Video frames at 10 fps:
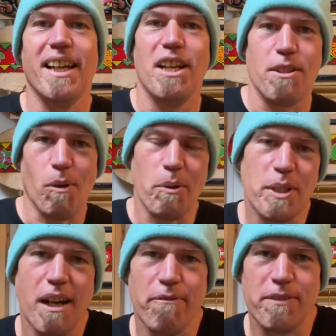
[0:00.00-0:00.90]
so I was
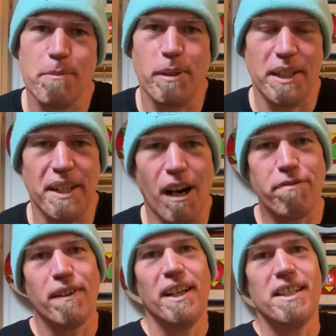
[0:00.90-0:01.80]
comfortable
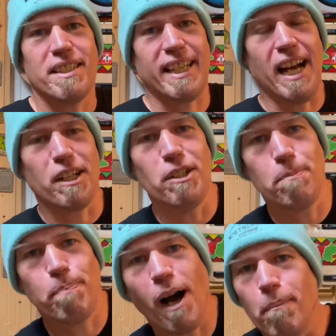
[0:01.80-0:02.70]
enough to get a good
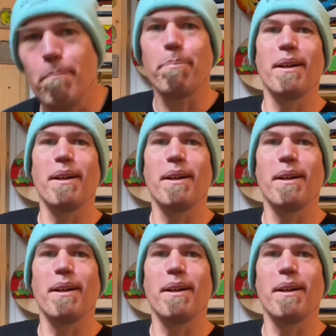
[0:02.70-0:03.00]
pump